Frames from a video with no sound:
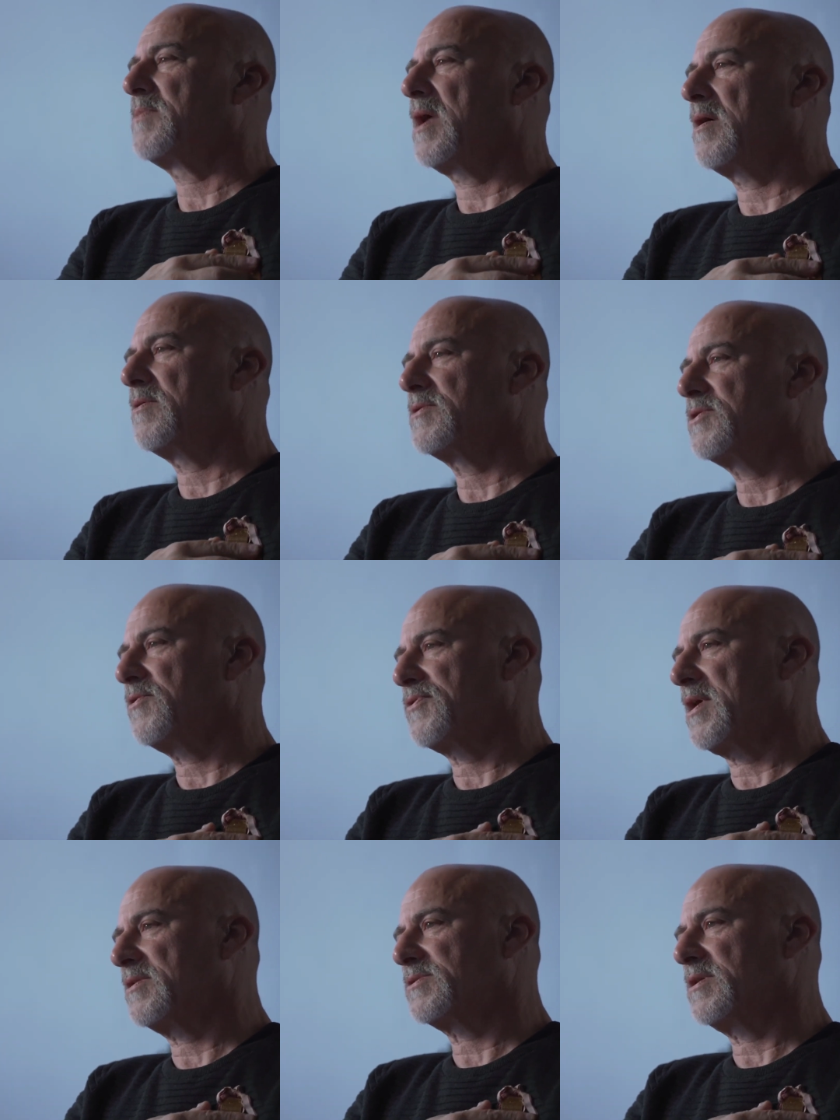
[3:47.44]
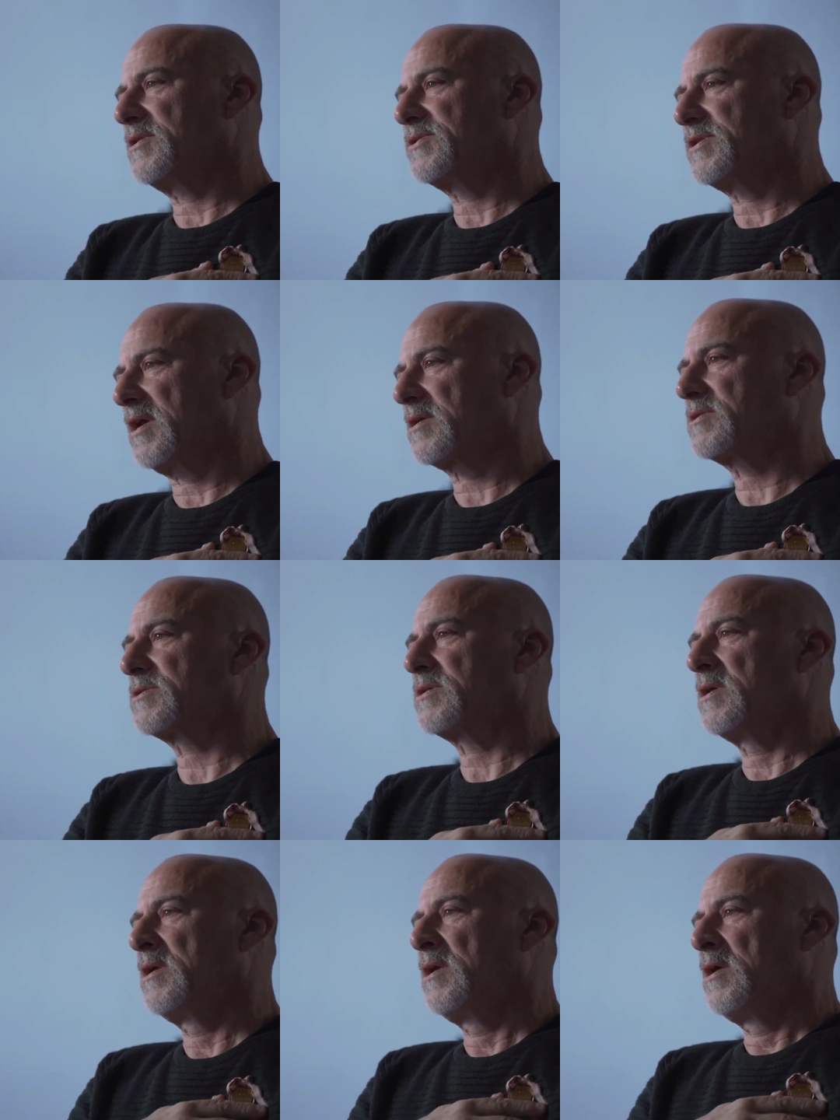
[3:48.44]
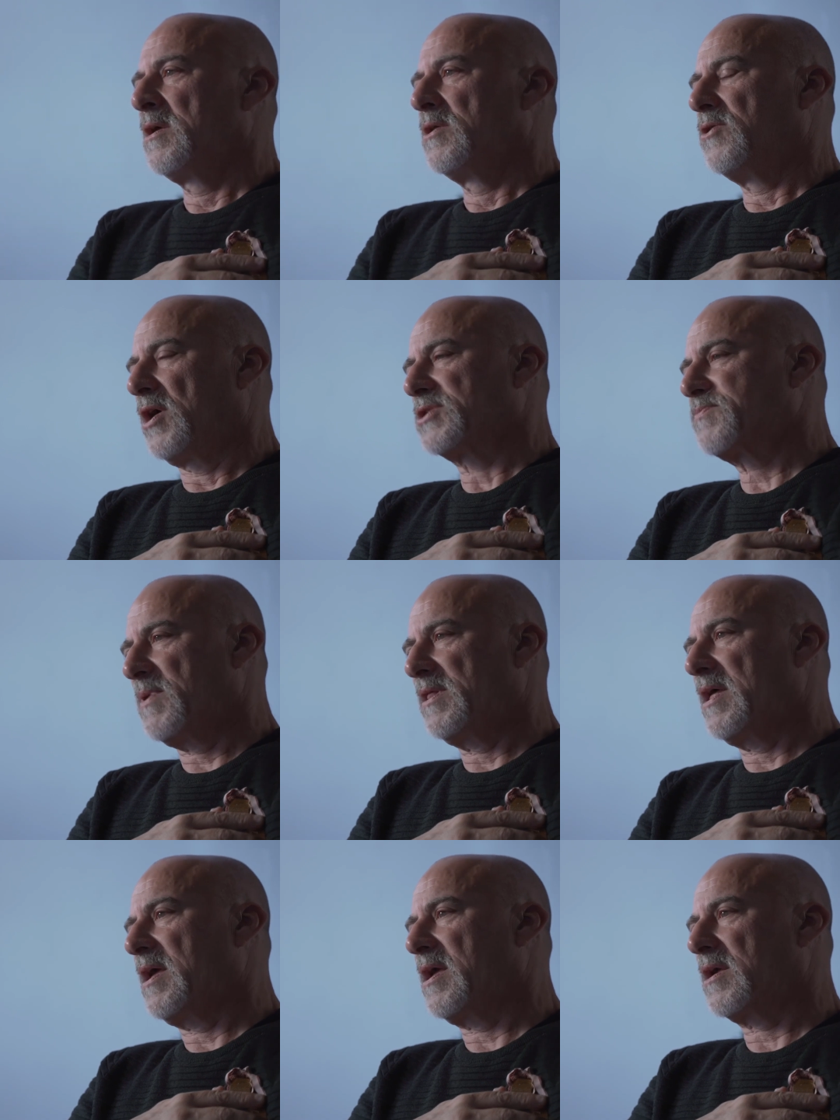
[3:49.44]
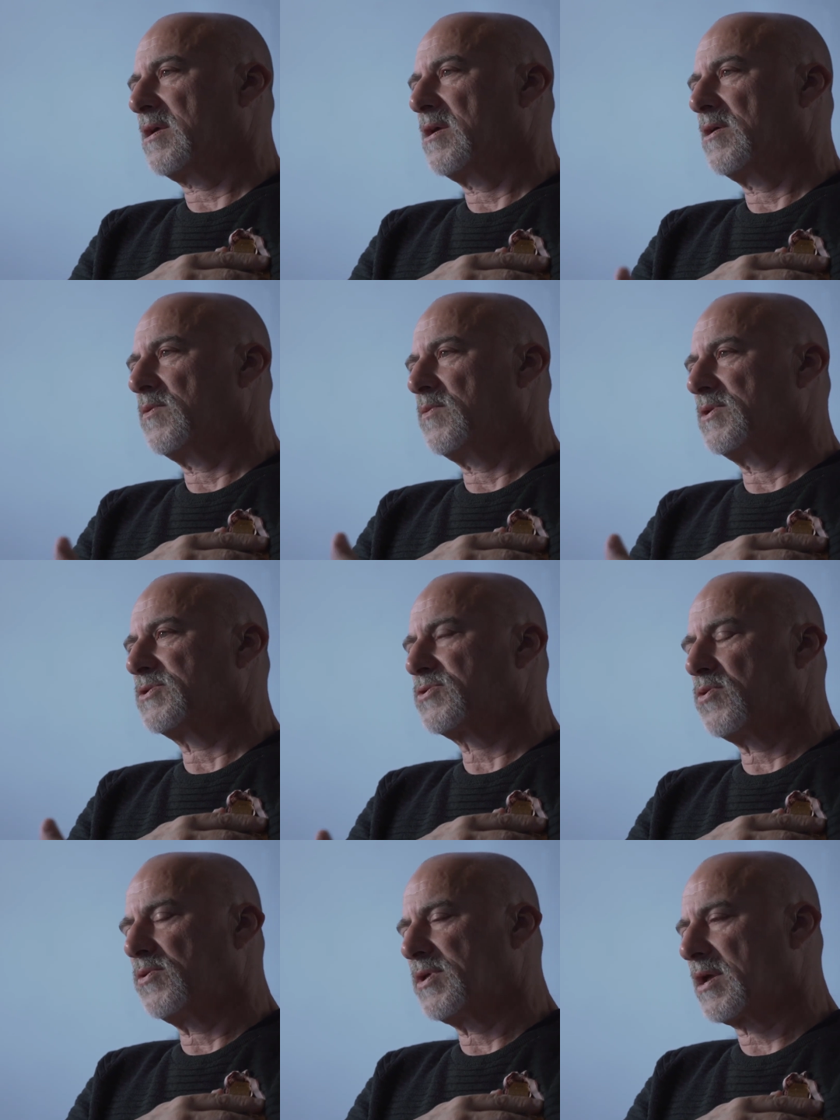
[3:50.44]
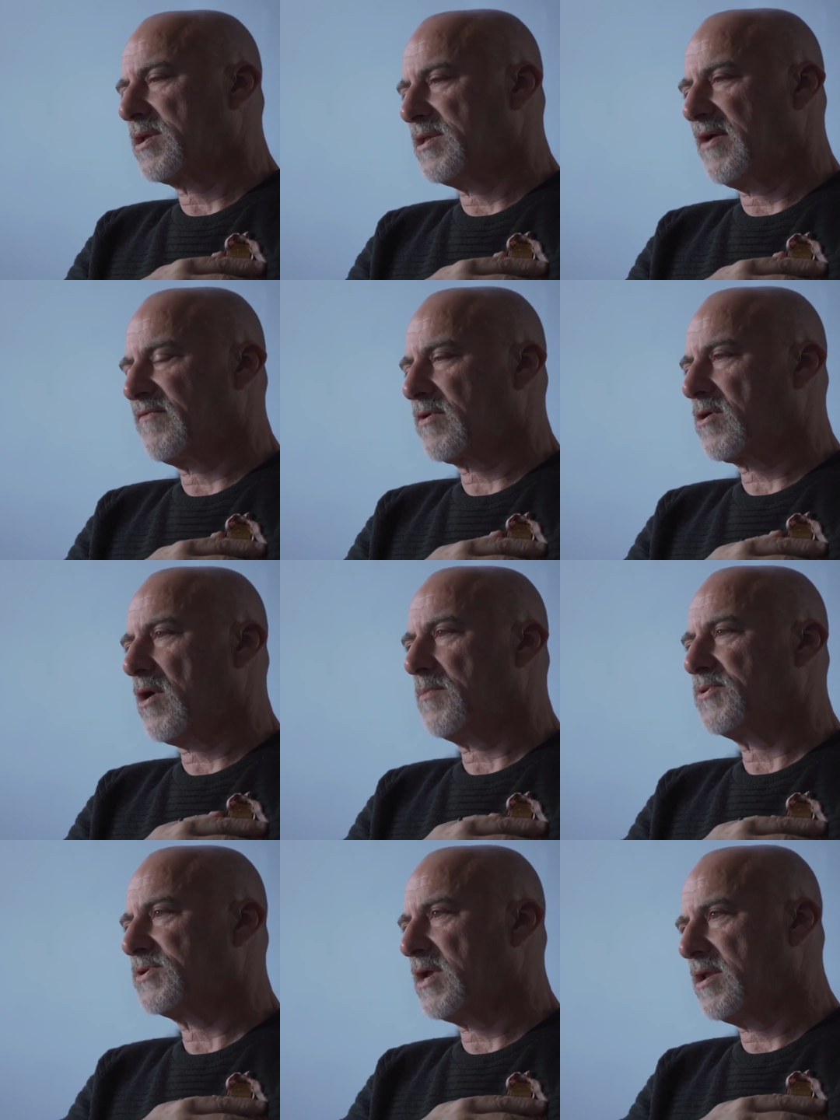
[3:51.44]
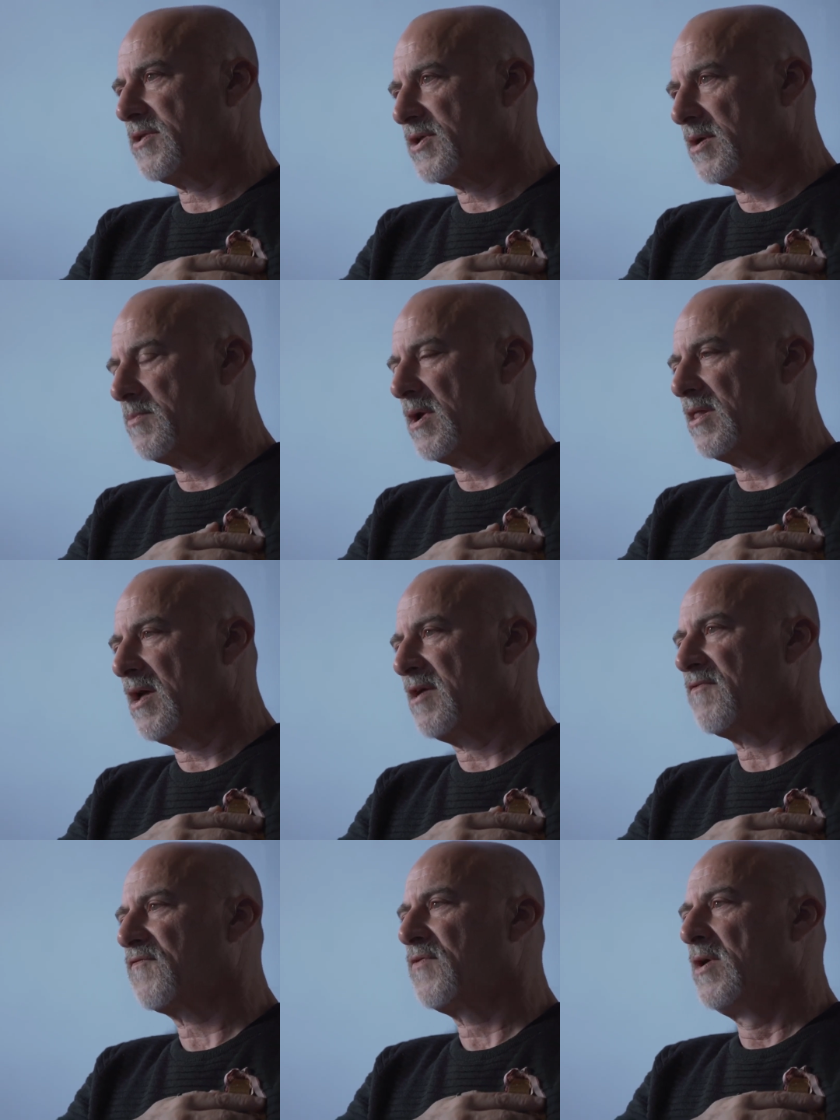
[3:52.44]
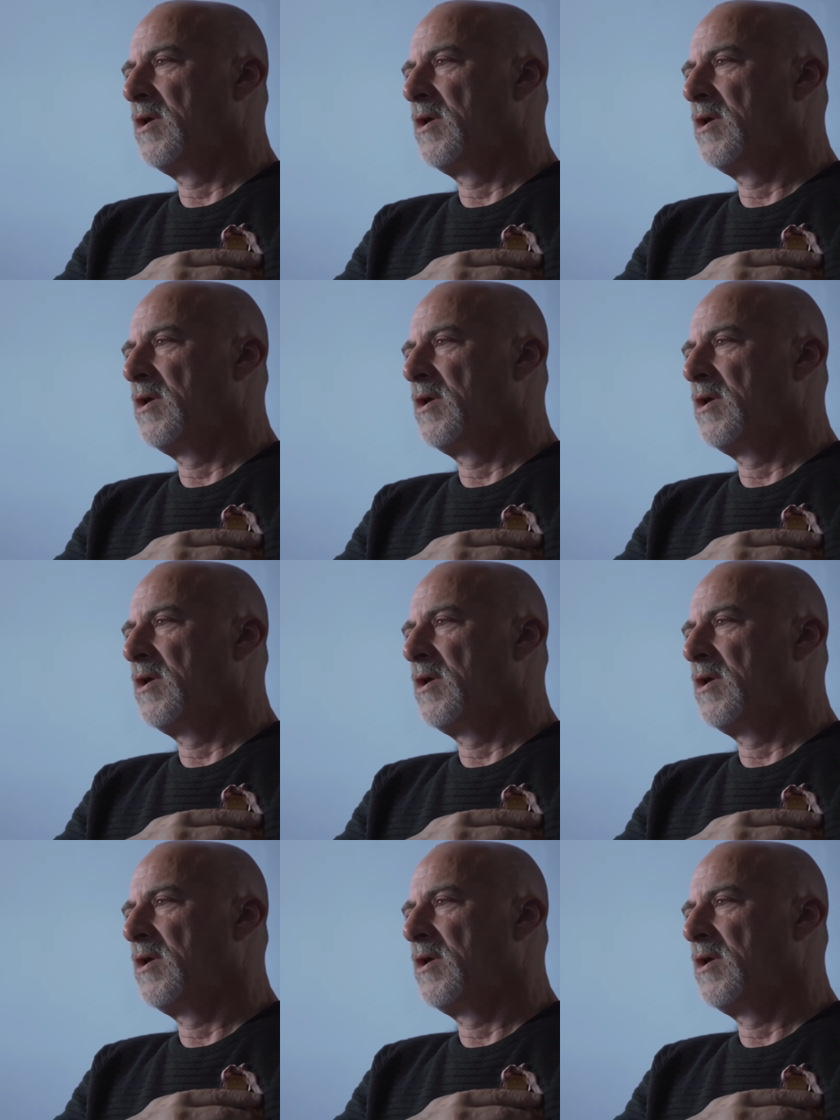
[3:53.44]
now in 2006, lost my leg, was told I could never accomplish anything in my life,